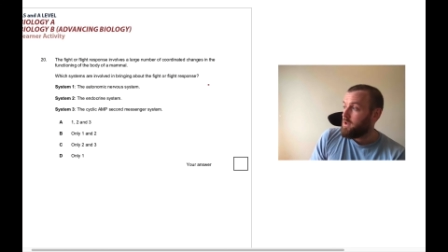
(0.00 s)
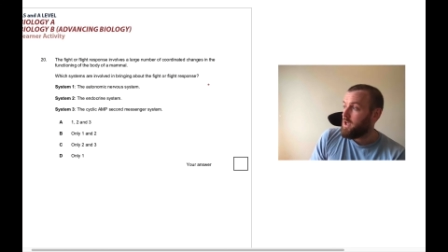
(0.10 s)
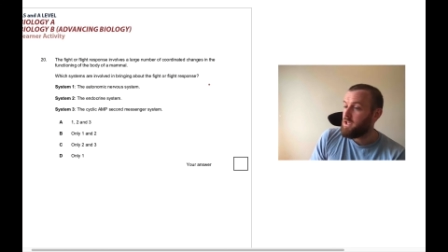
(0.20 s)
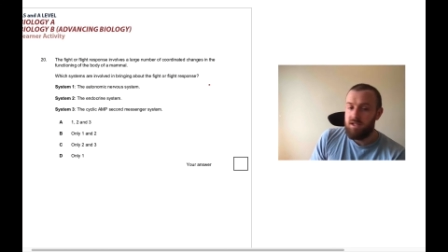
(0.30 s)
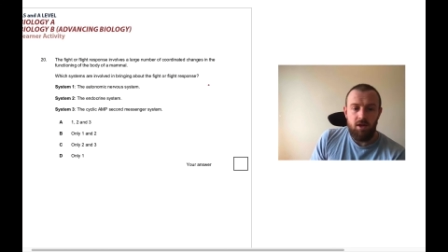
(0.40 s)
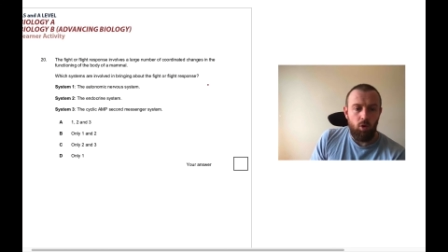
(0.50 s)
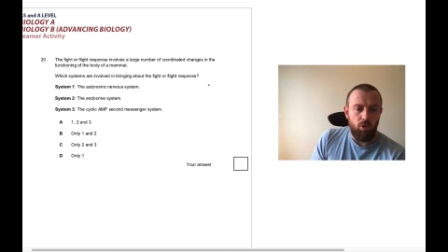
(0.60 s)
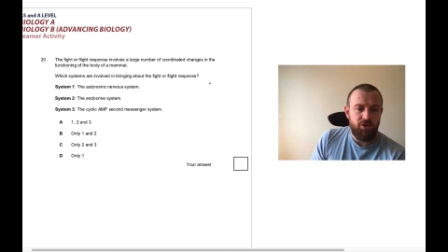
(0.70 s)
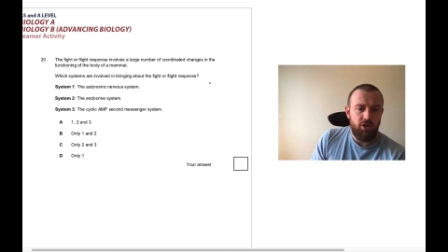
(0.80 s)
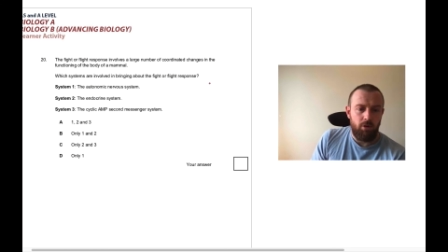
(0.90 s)
Is the
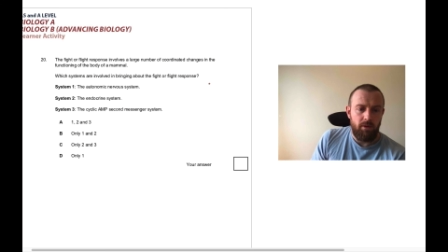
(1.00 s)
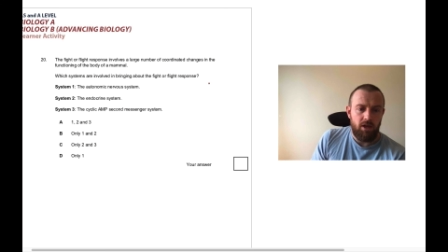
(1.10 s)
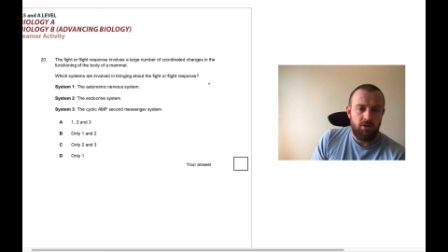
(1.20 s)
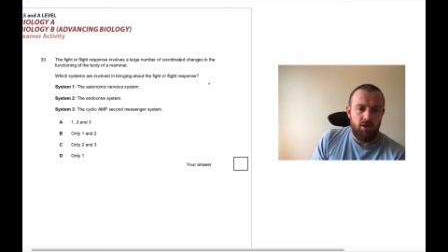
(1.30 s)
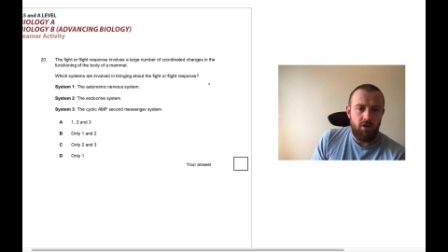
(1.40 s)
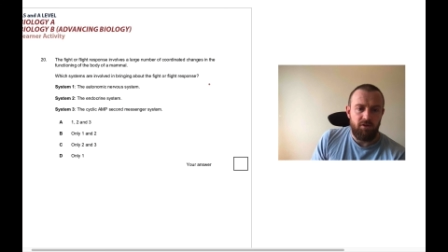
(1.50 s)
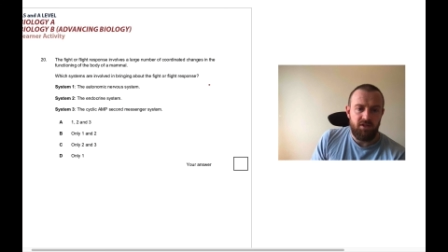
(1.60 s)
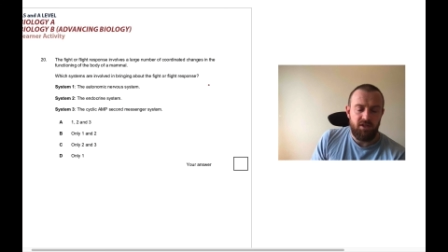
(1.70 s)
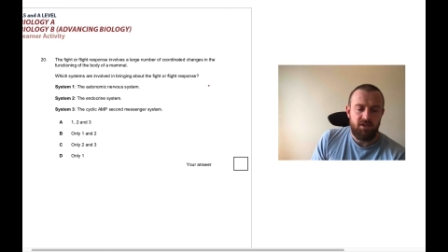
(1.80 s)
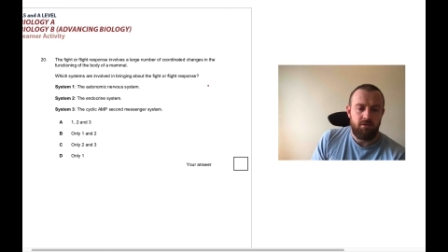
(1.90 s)
autonomic nervous
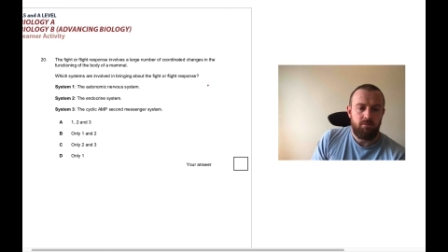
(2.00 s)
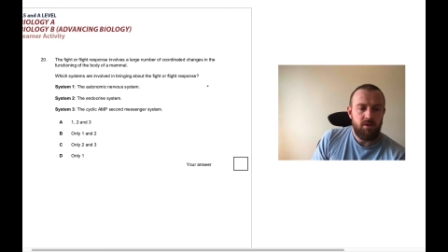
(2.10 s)
system?